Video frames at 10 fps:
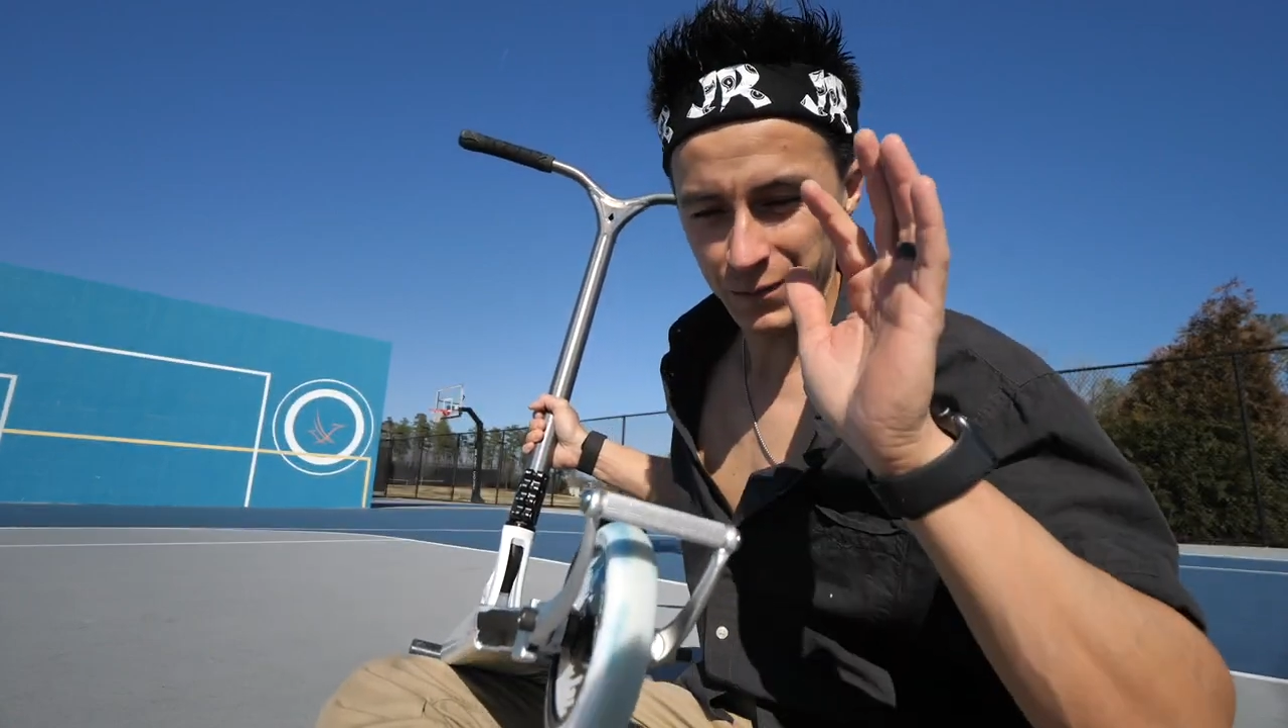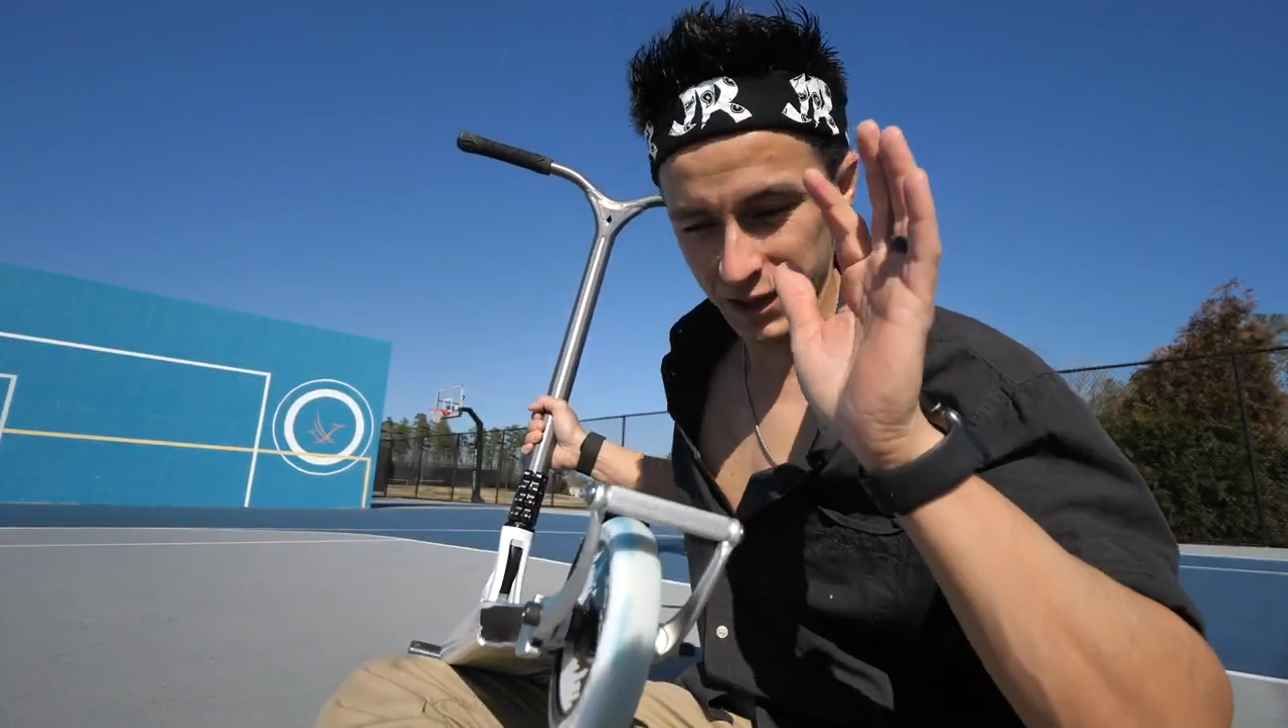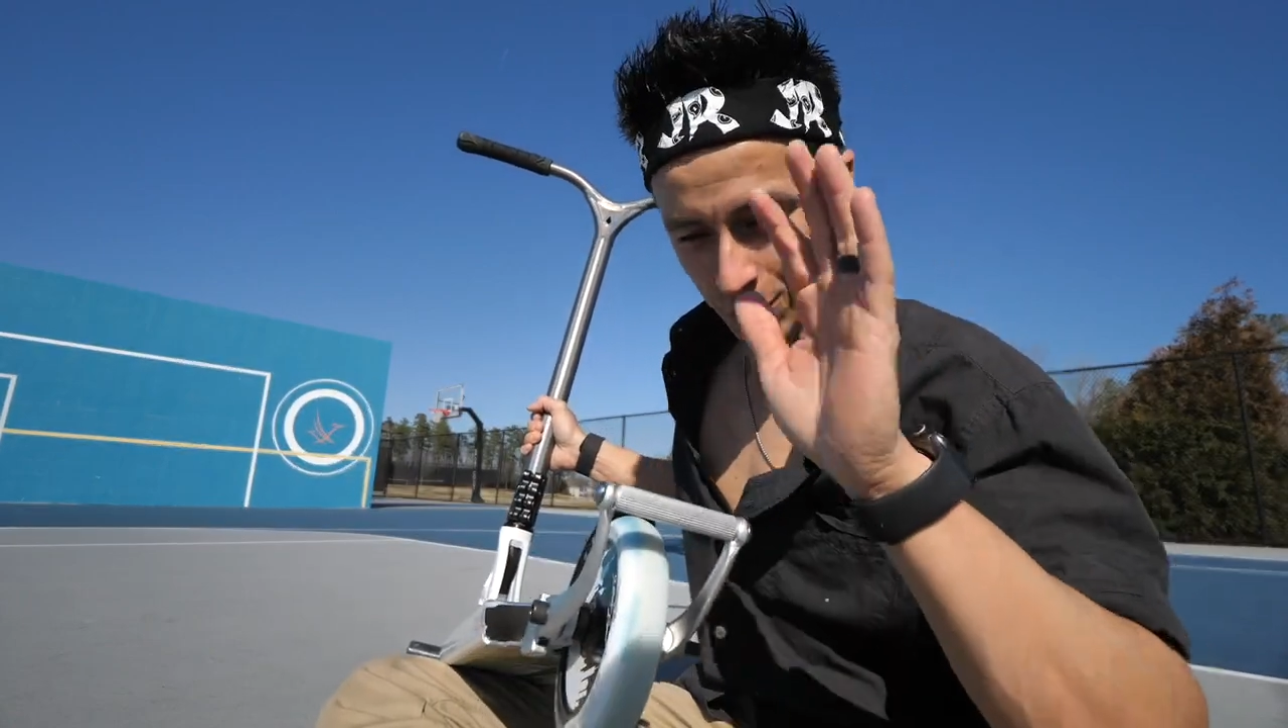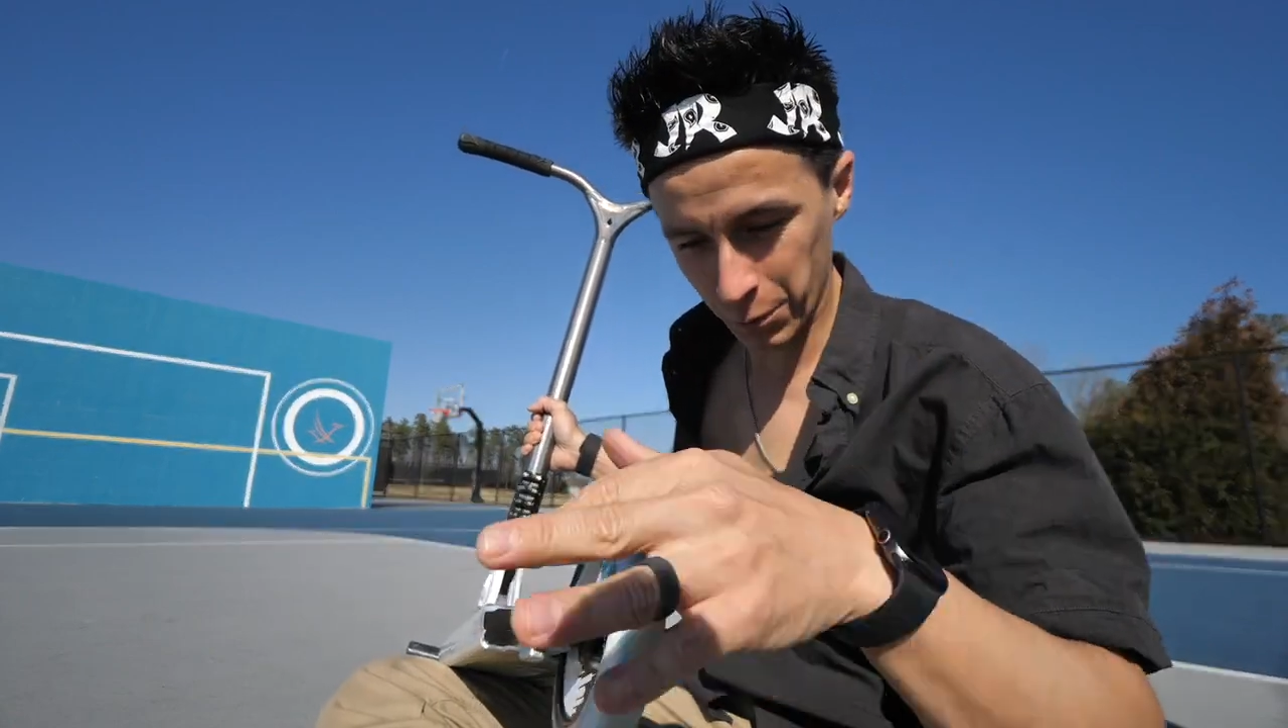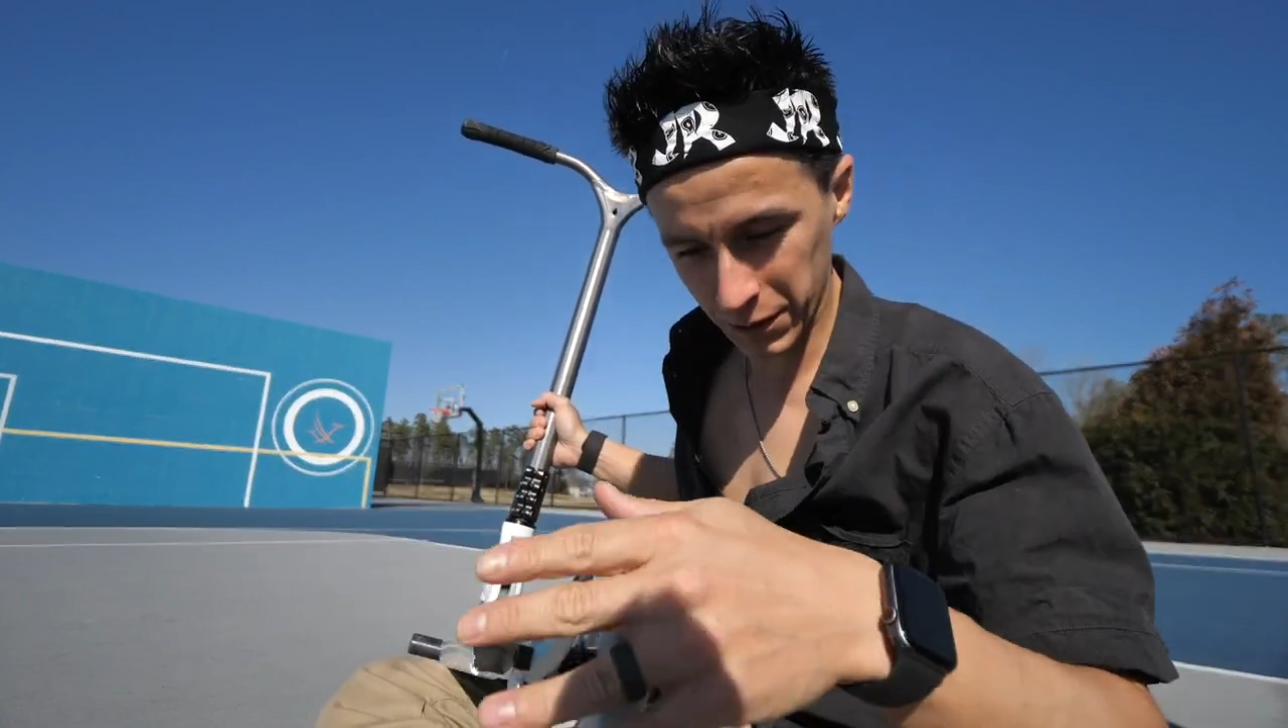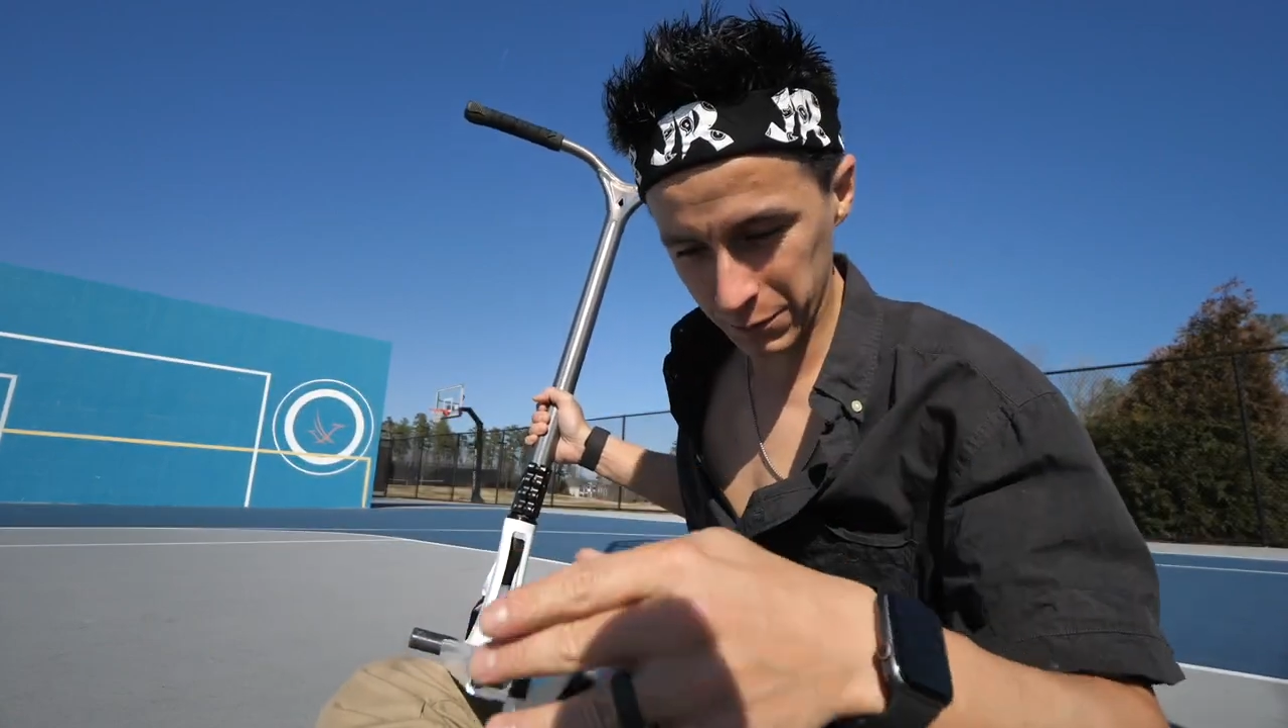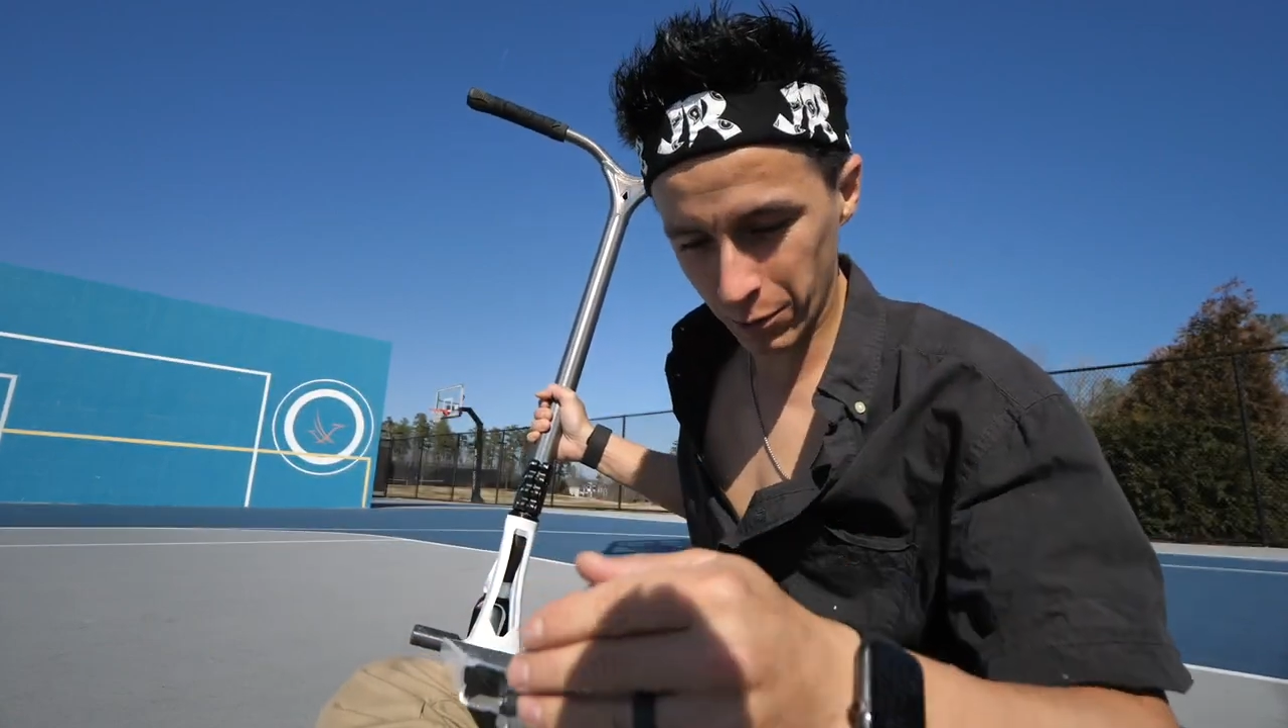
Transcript: This wheelie